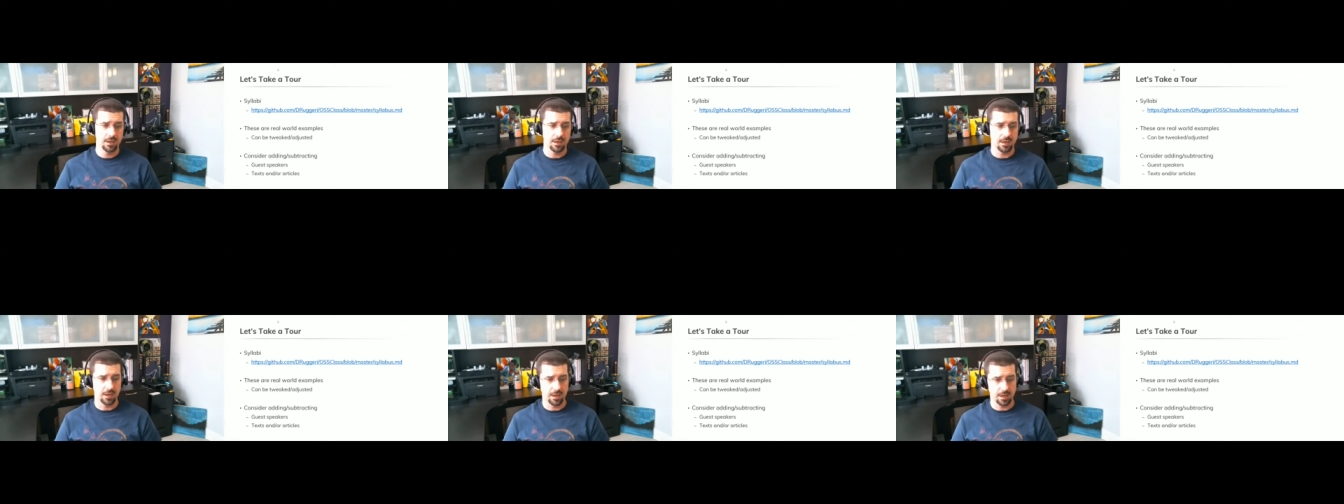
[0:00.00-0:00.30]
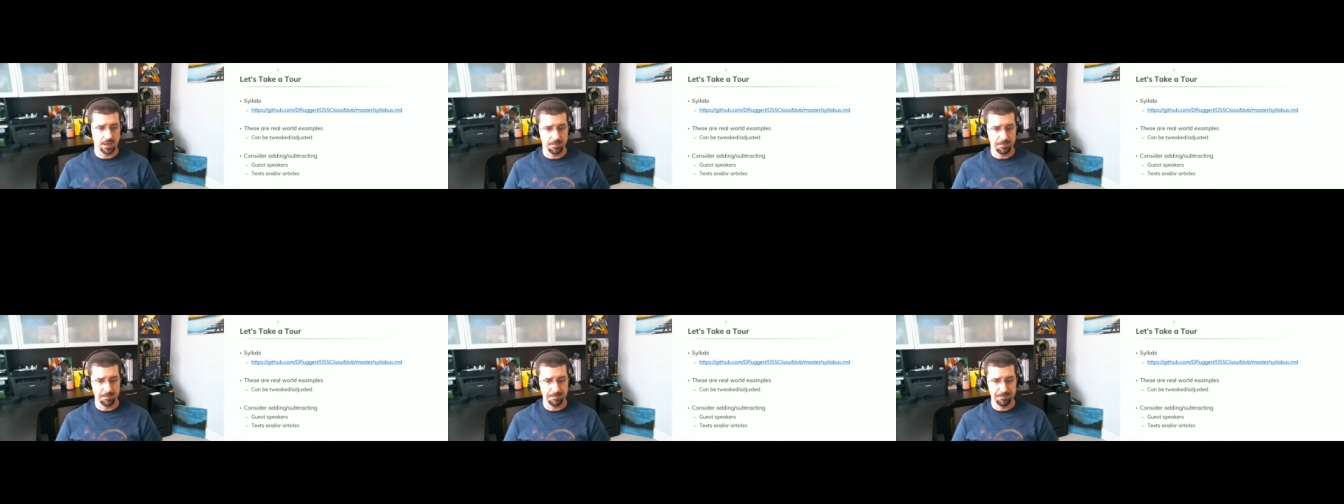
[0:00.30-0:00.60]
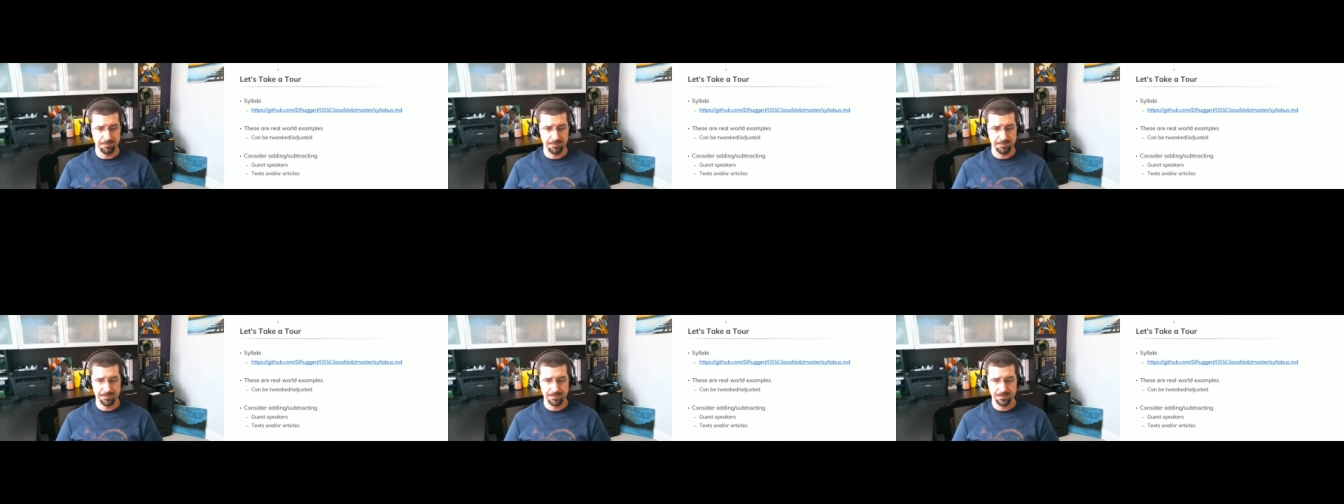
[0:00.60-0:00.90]

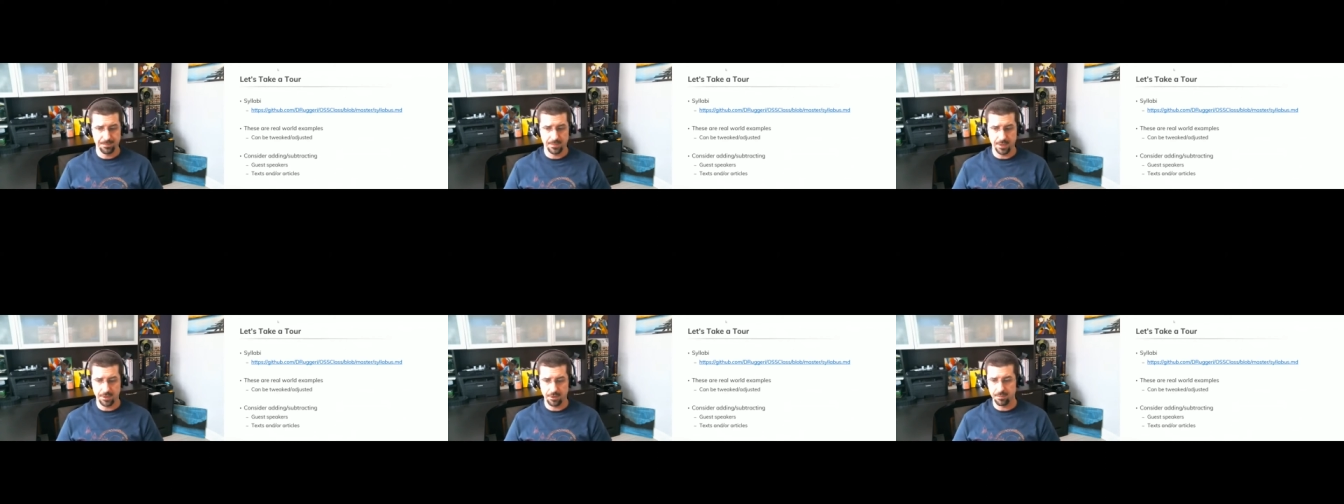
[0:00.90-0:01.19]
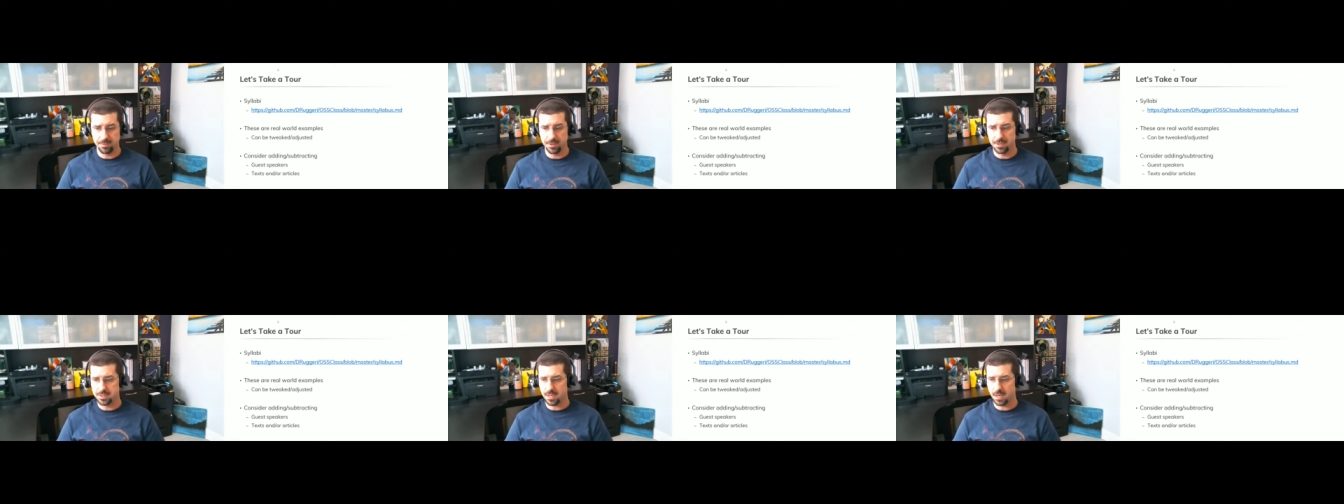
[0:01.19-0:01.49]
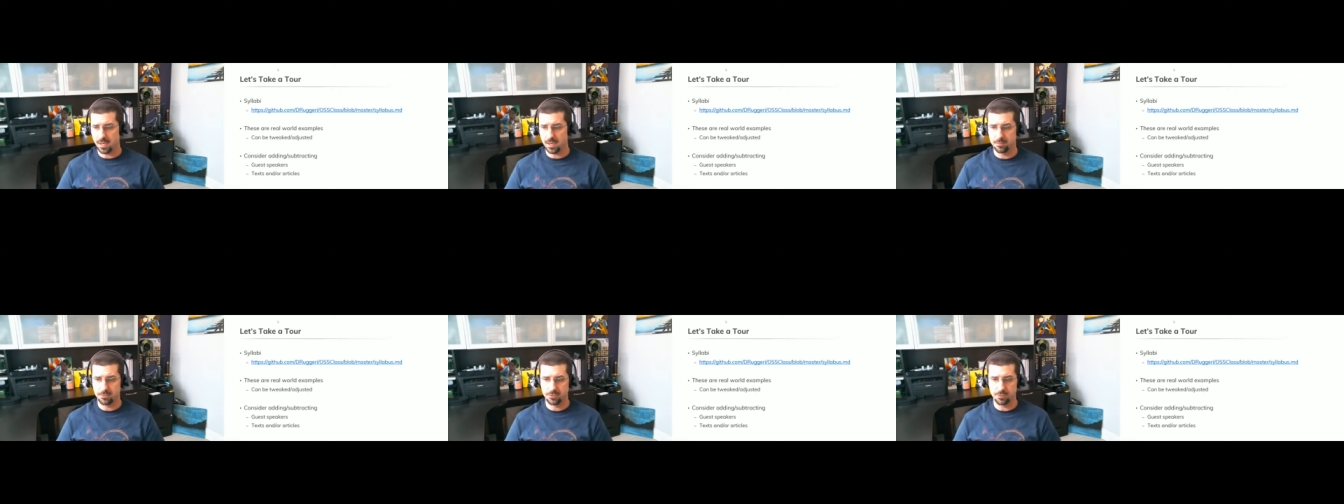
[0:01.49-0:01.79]
Um, there have been
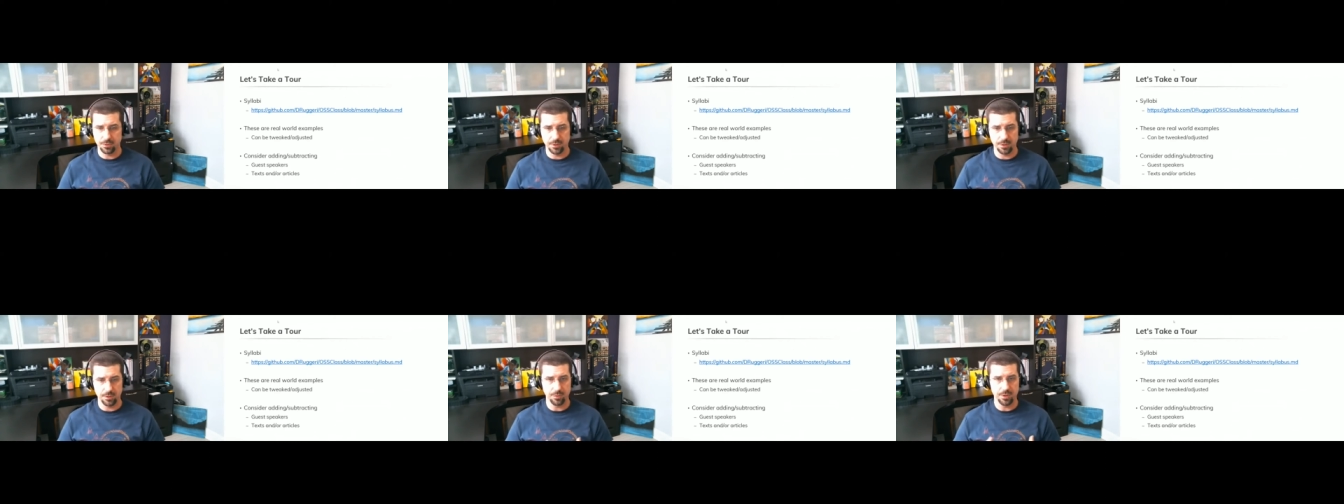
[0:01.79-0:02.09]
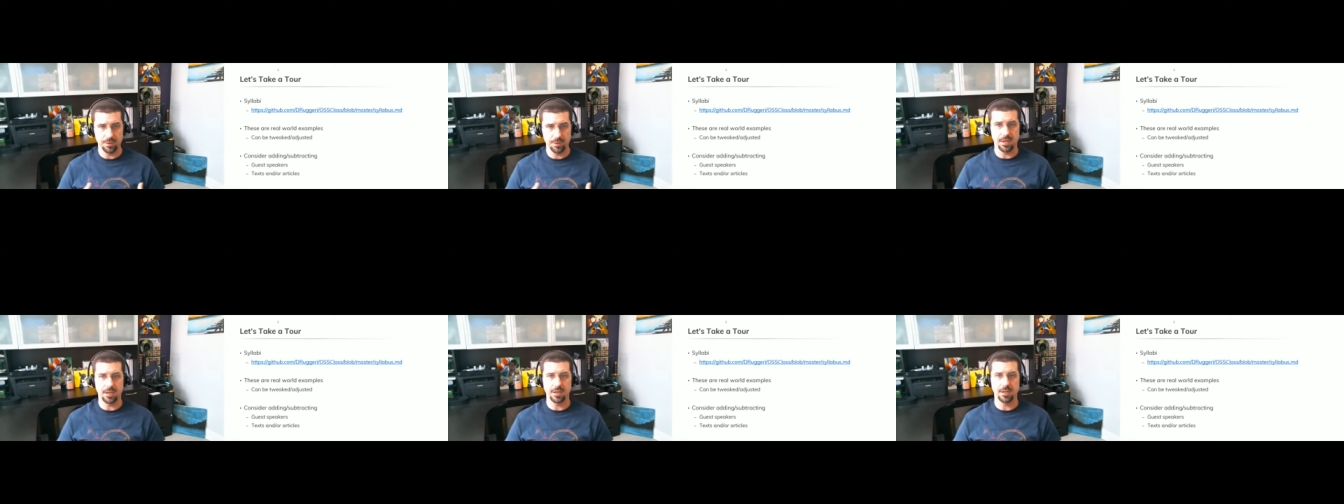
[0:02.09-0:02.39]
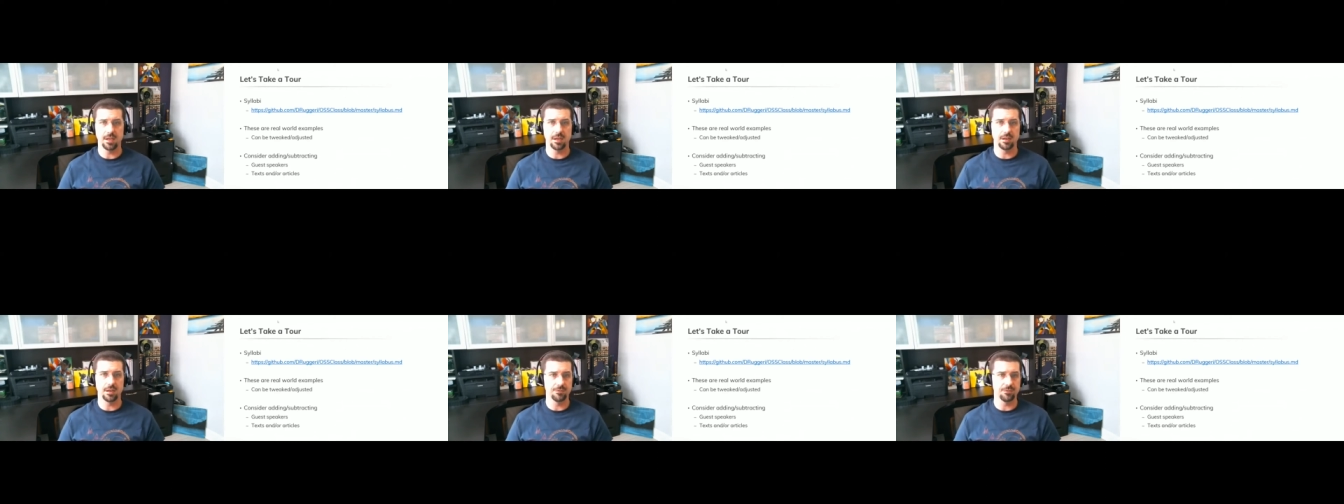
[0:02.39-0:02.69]
times where we might
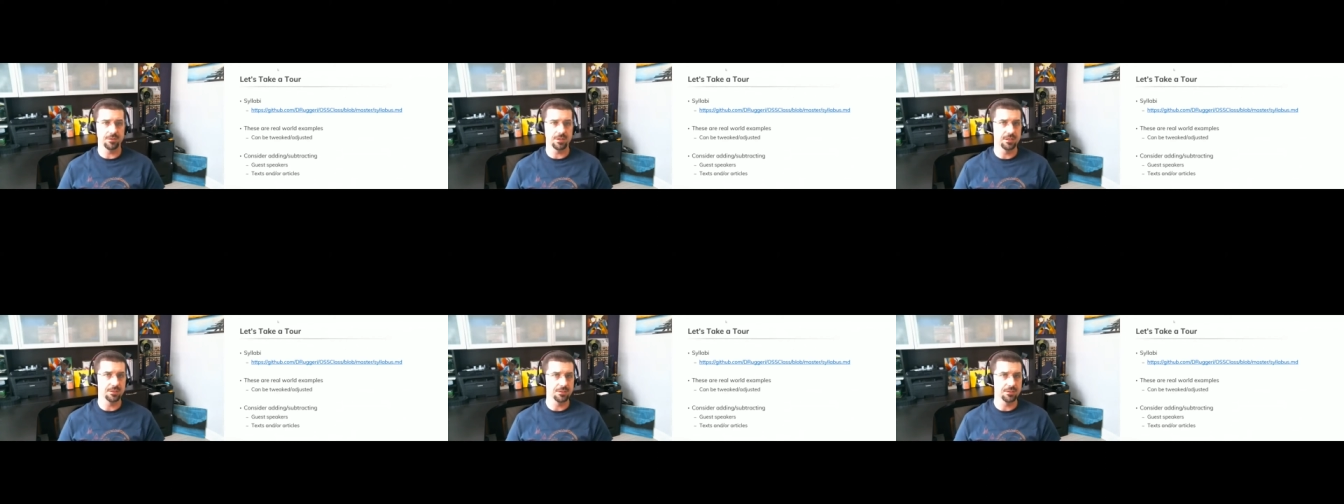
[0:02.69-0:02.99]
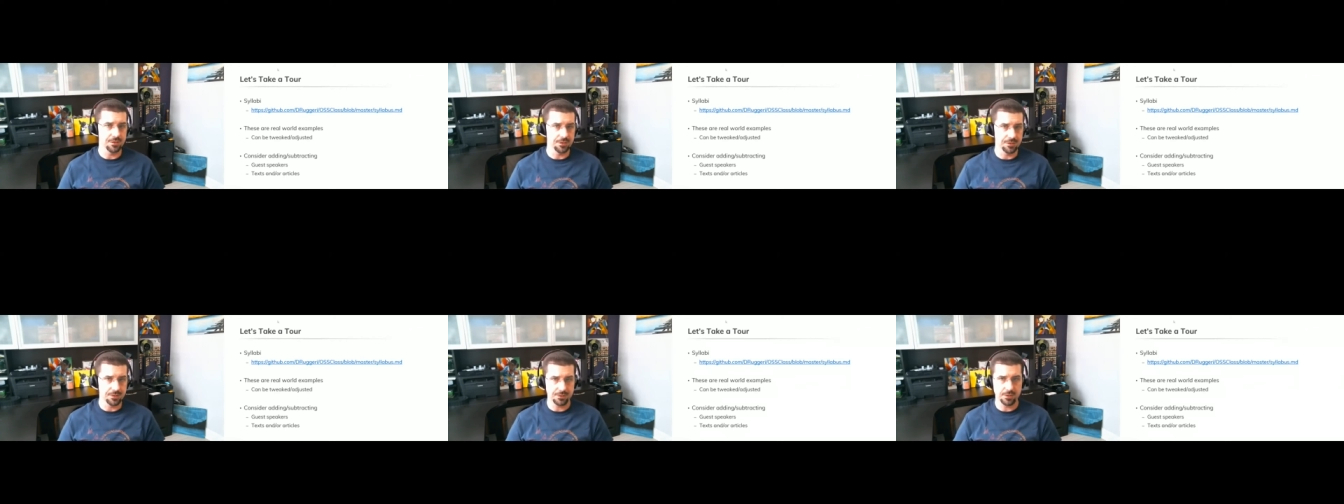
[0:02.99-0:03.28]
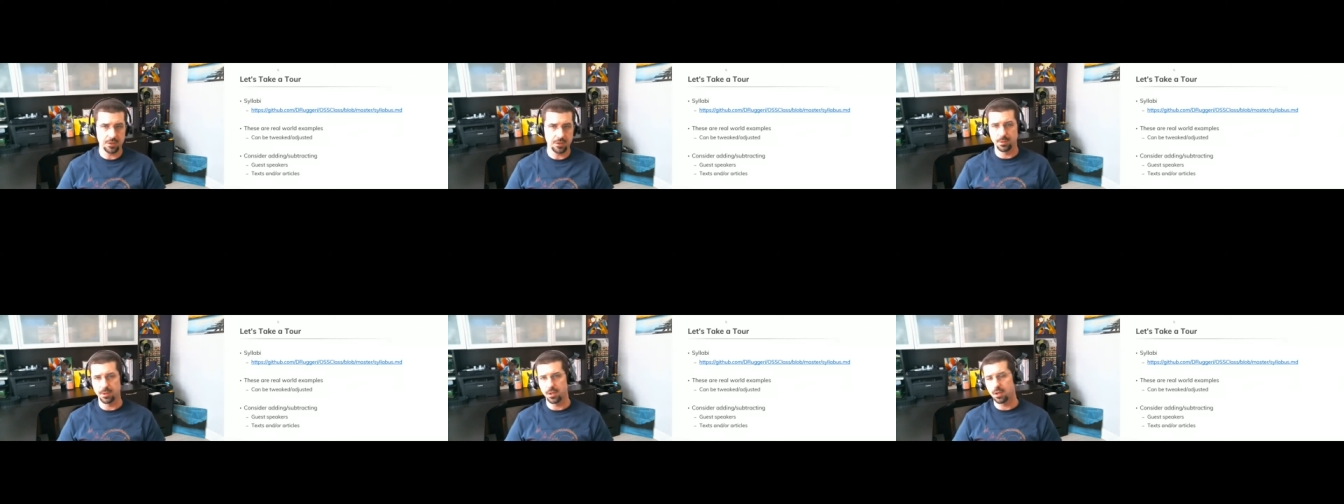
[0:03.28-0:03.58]
have interns
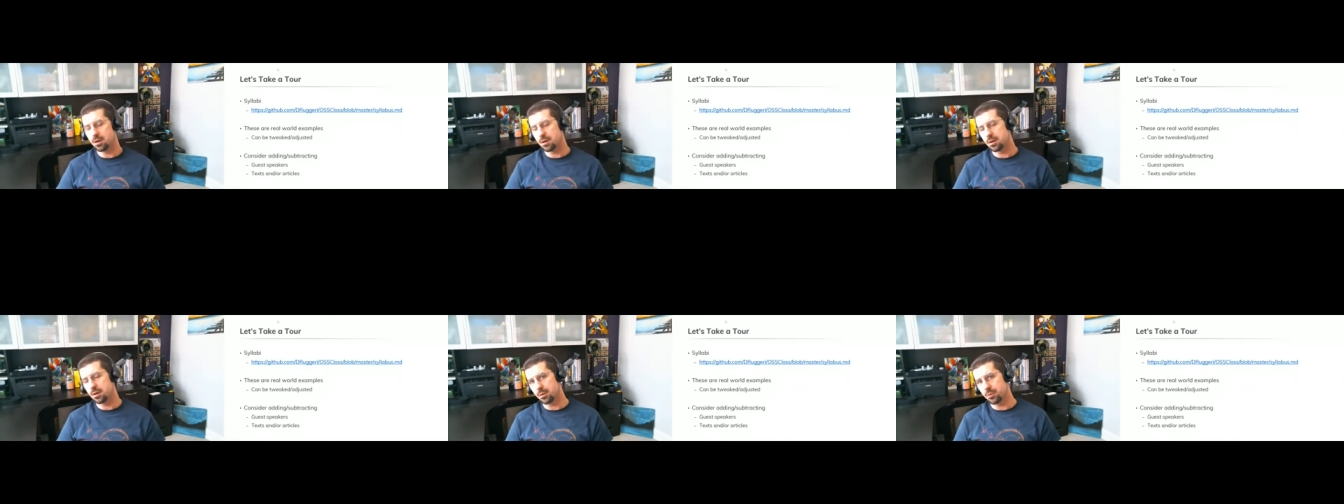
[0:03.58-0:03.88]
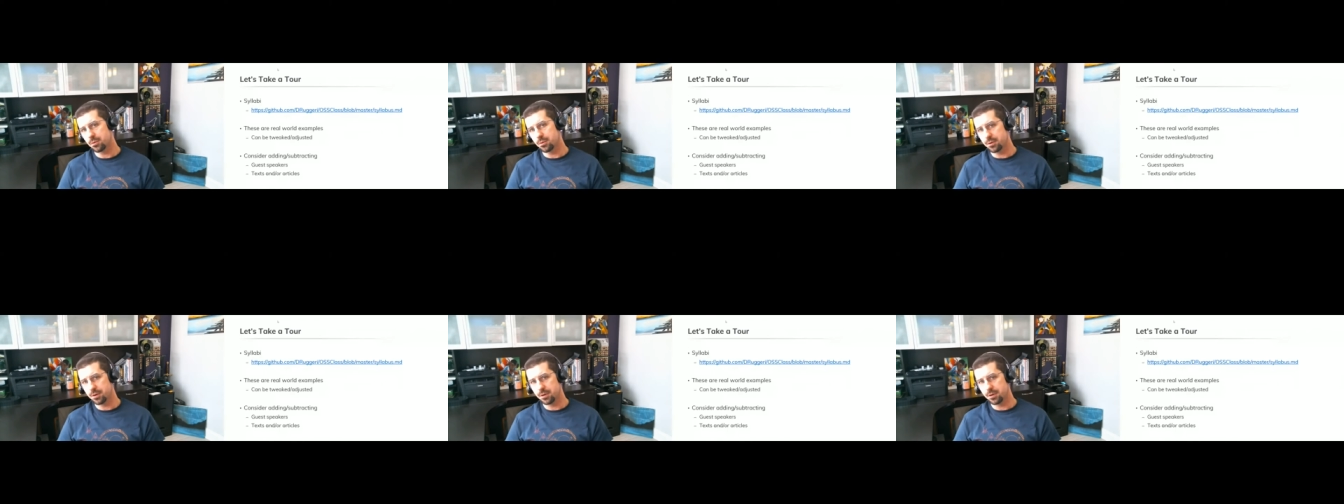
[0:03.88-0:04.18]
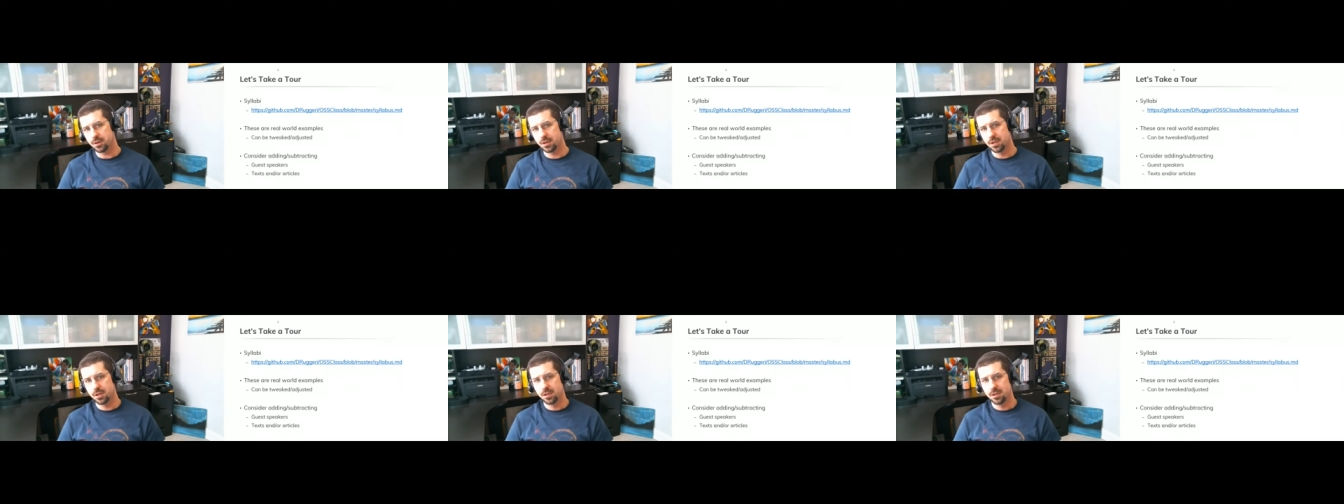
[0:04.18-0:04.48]
come along or